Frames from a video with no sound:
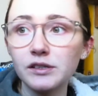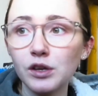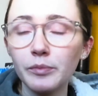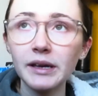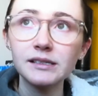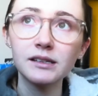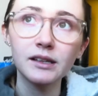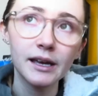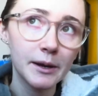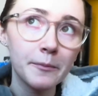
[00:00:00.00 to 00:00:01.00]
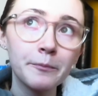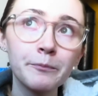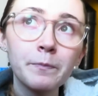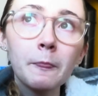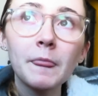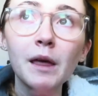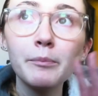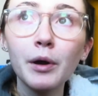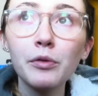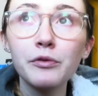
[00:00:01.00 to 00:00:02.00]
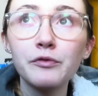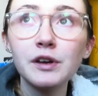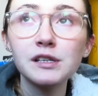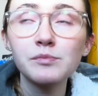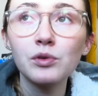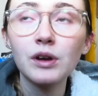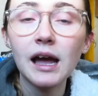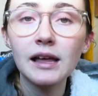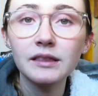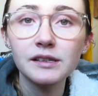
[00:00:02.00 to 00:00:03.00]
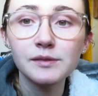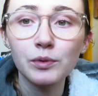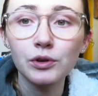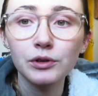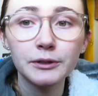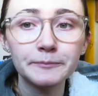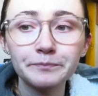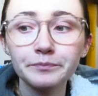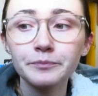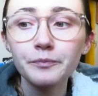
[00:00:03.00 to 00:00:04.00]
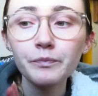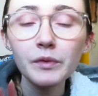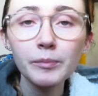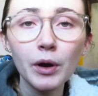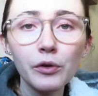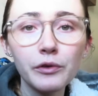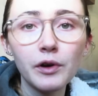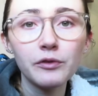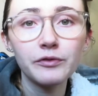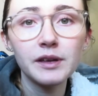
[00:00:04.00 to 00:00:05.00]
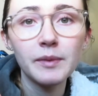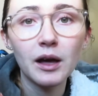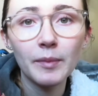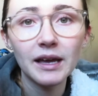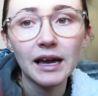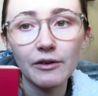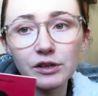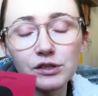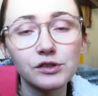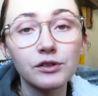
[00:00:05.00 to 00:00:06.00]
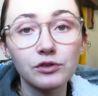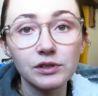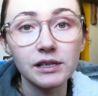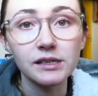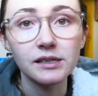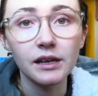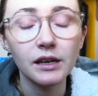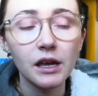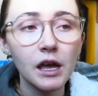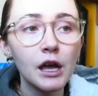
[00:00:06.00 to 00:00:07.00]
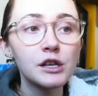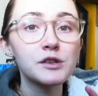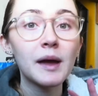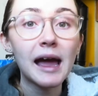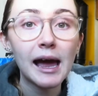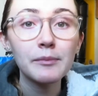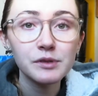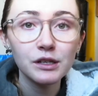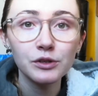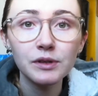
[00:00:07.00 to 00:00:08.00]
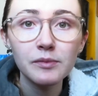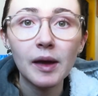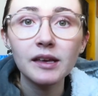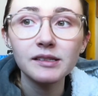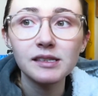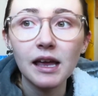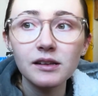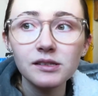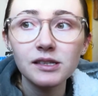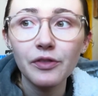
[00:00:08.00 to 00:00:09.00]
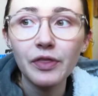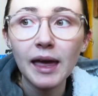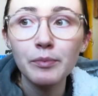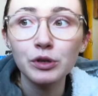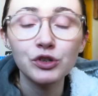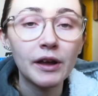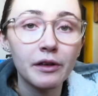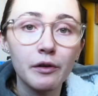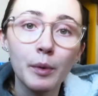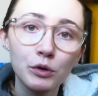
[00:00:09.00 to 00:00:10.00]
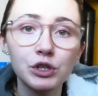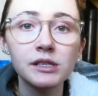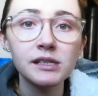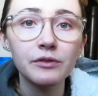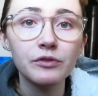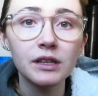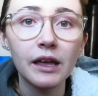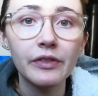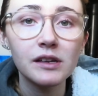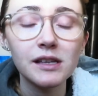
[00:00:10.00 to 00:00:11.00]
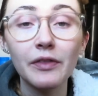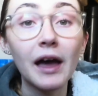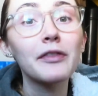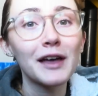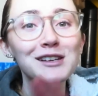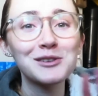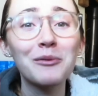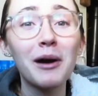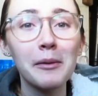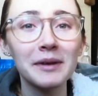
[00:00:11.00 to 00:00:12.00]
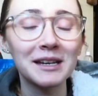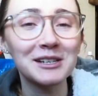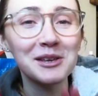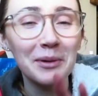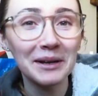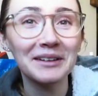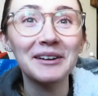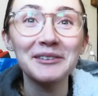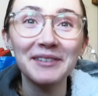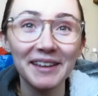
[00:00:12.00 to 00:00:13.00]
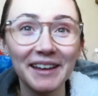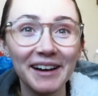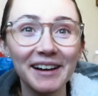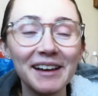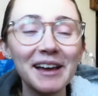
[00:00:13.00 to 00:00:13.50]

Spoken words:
So basically, in both the first book and this book, both of our female main characters are autistic, so it absolutely makes sense that they portray their emotions differently and things like that. That's not what I mean. I just want to clarify that.